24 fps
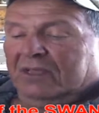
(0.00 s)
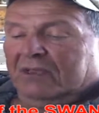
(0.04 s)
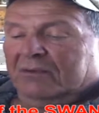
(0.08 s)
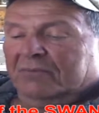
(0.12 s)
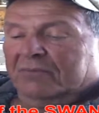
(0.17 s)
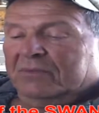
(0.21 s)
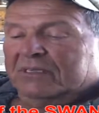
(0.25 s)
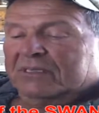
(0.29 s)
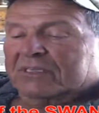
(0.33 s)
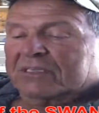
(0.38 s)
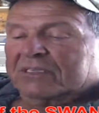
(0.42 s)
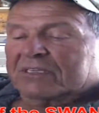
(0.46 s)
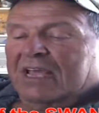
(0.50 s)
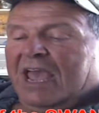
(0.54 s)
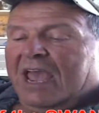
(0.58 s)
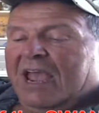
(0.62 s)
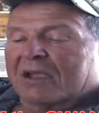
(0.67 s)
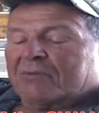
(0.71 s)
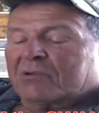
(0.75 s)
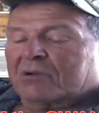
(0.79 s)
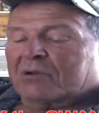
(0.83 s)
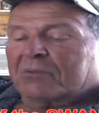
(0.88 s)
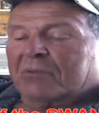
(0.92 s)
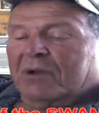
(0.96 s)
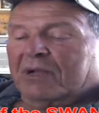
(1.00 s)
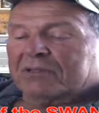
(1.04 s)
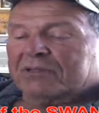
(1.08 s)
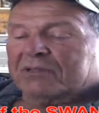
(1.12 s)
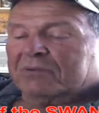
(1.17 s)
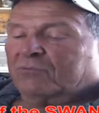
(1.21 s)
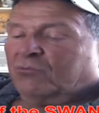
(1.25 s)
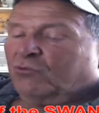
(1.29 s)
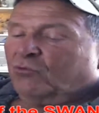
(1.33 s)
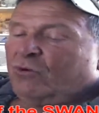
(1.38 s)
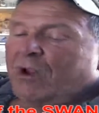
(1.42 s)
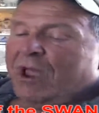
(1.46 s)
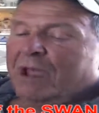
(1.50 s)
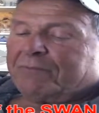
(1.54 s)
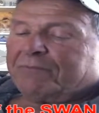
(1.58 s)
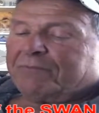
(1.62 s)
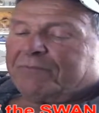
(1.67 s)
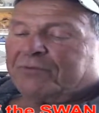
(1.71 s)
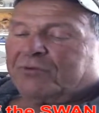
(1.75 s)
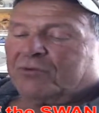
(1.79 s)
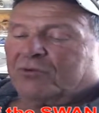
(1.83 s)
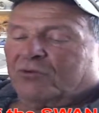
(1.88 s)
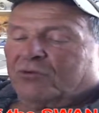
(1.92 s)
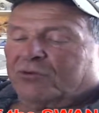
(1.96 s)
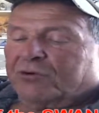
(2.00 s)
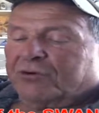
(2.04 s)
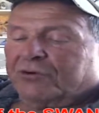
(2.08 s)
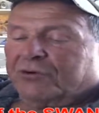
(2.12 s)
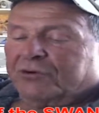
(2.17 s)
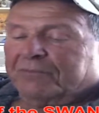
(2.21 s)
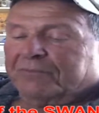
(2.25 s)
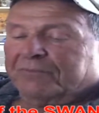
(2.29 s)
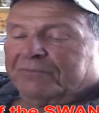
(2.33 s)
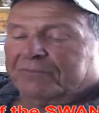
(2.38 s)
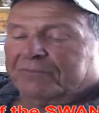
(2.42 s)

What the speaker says: Mrs. Hammerbottom rapped for order.